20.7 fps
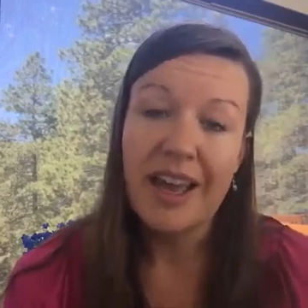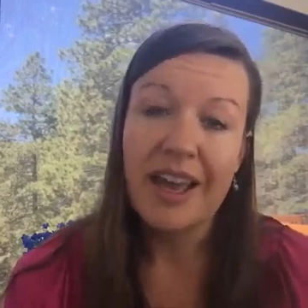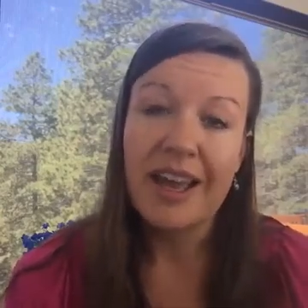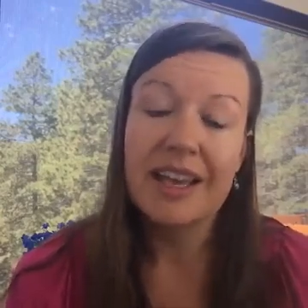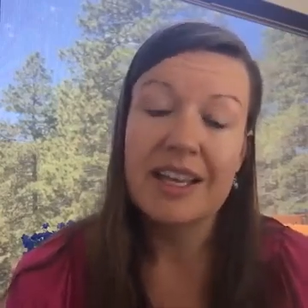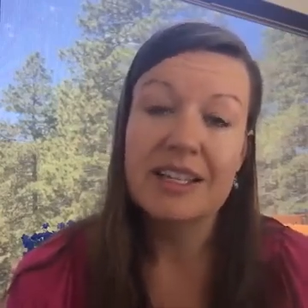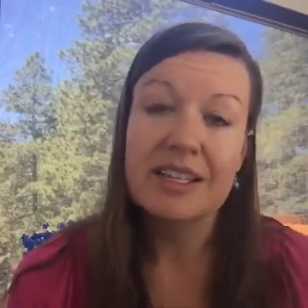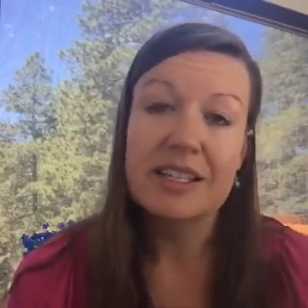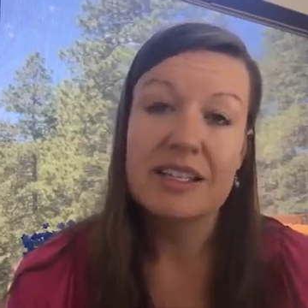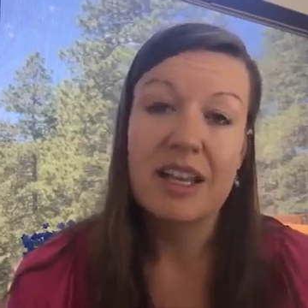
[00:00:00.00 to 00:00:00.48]

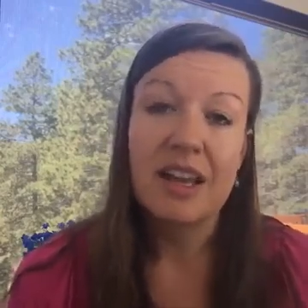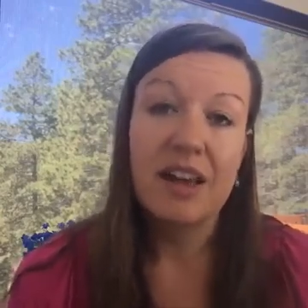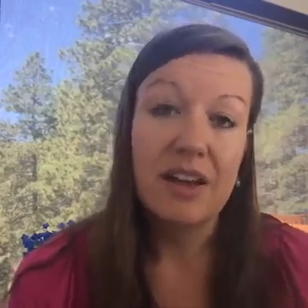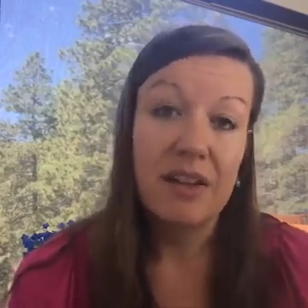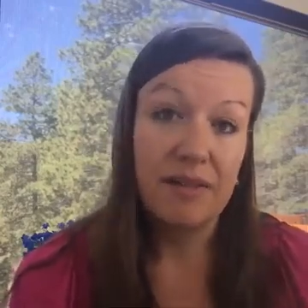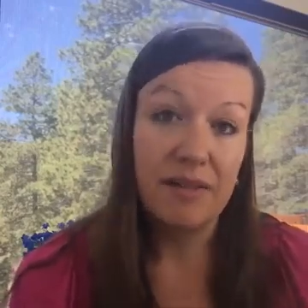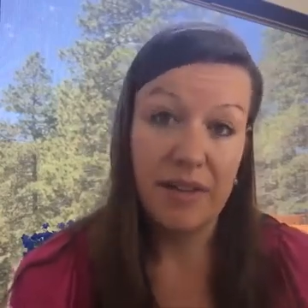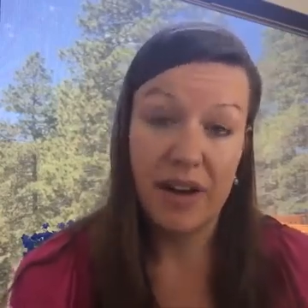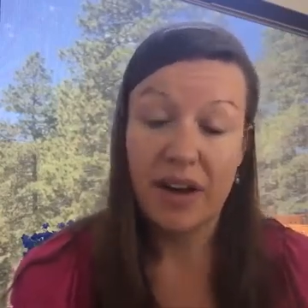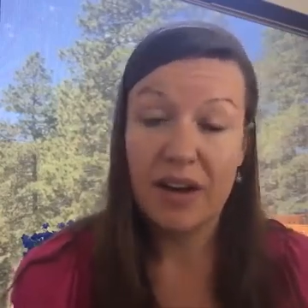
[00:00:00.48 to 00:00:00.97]
is
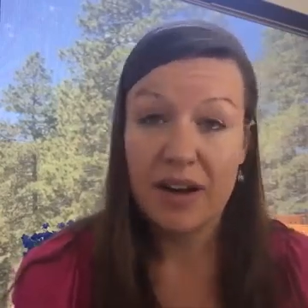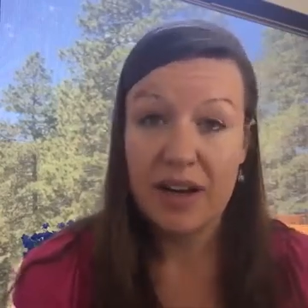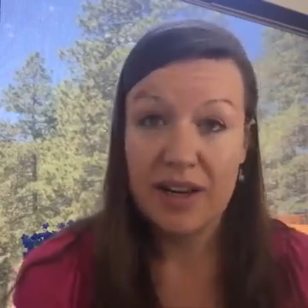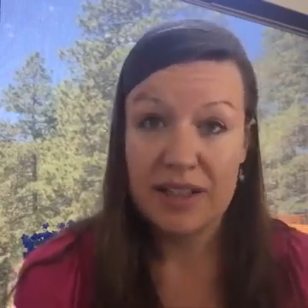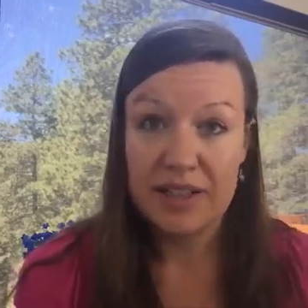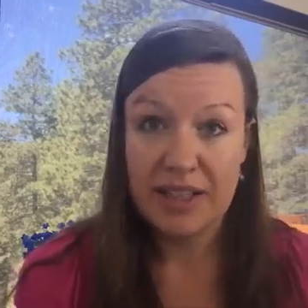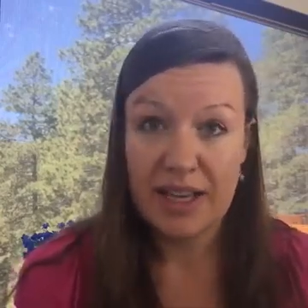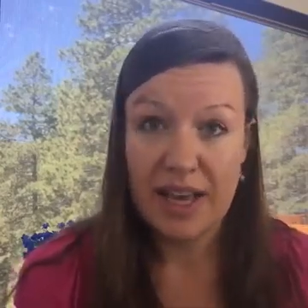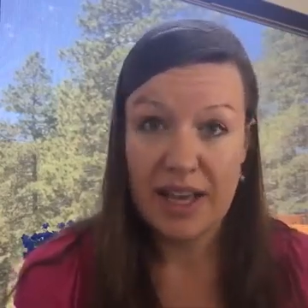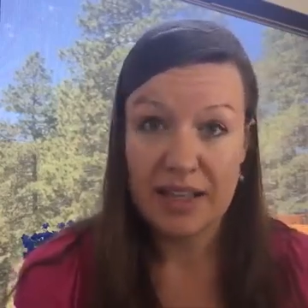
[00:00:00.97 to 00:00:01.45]
very
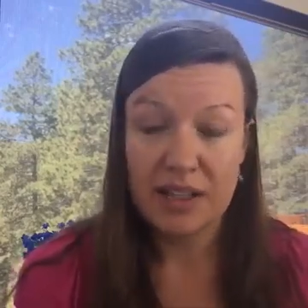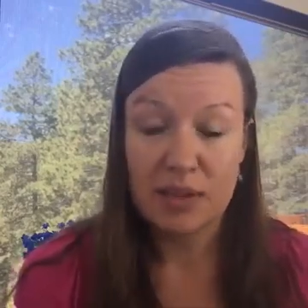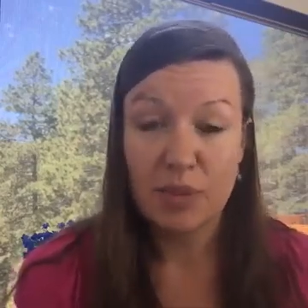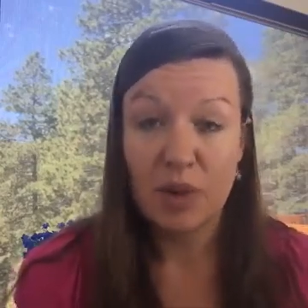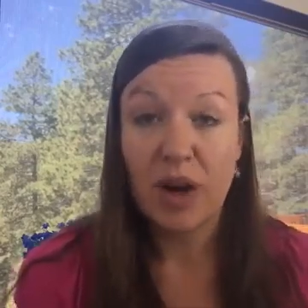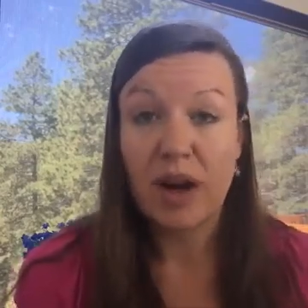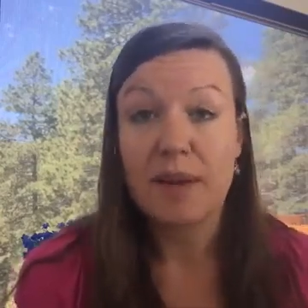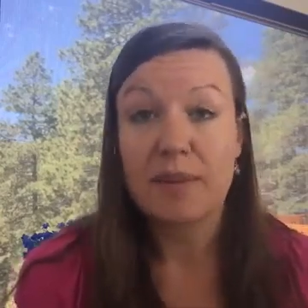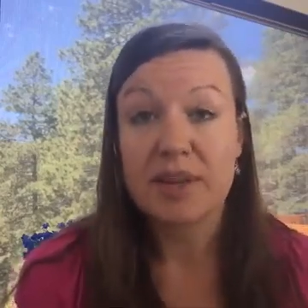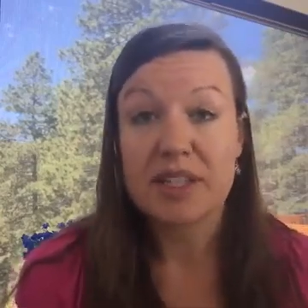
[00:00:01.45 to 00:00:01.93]
intense
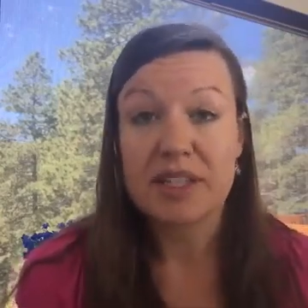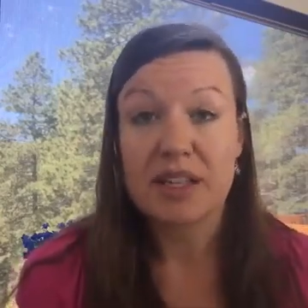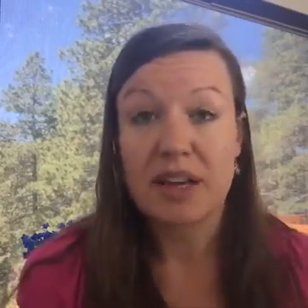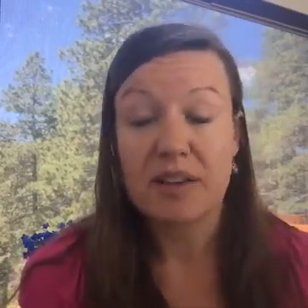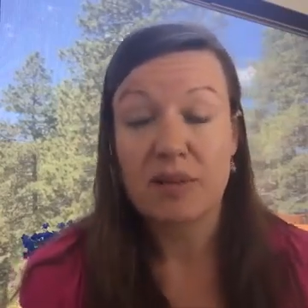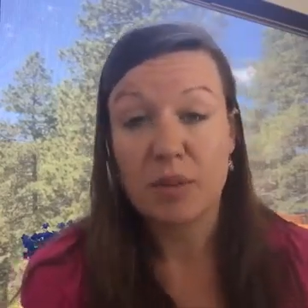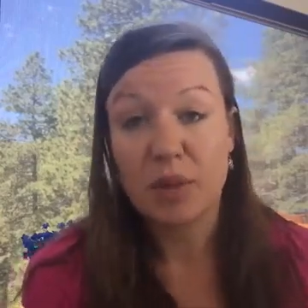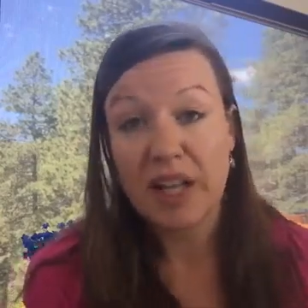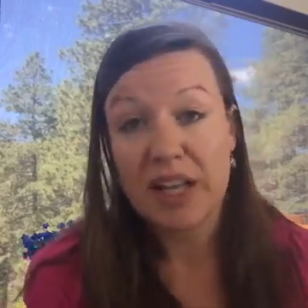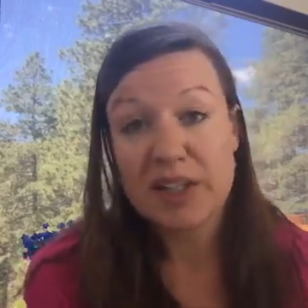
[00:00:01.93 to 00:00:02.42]
promise
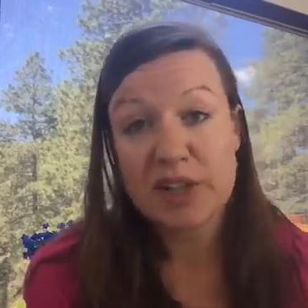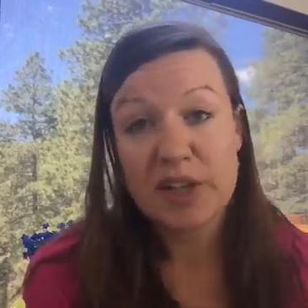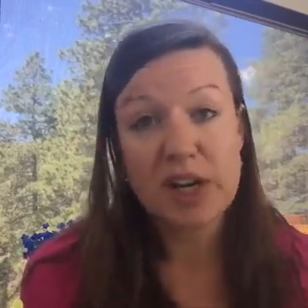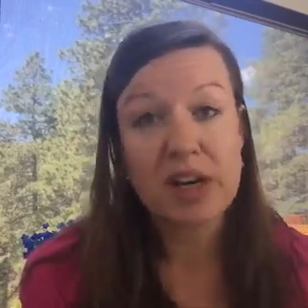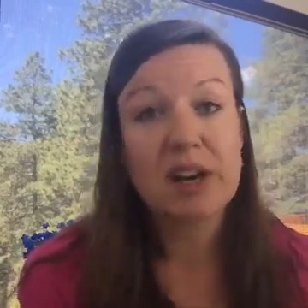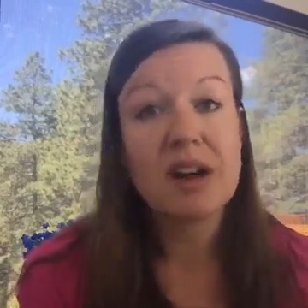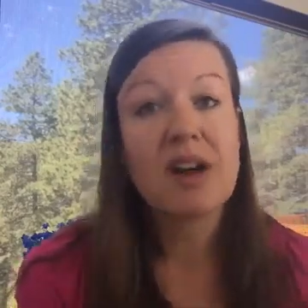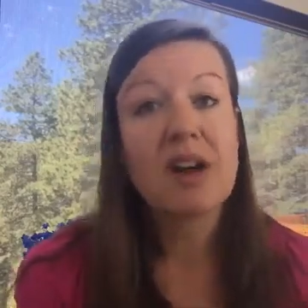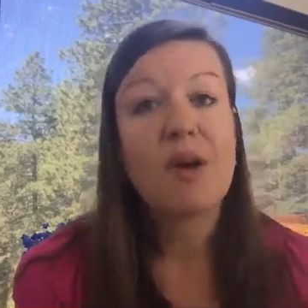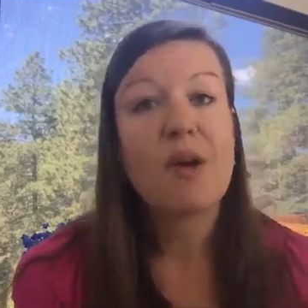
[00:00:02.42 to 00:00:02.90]
of
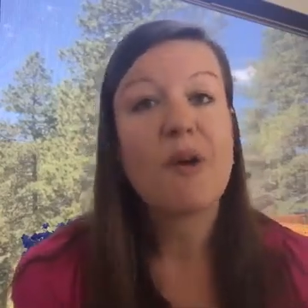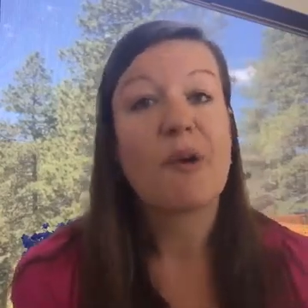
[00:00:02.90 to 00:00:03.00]
pleasure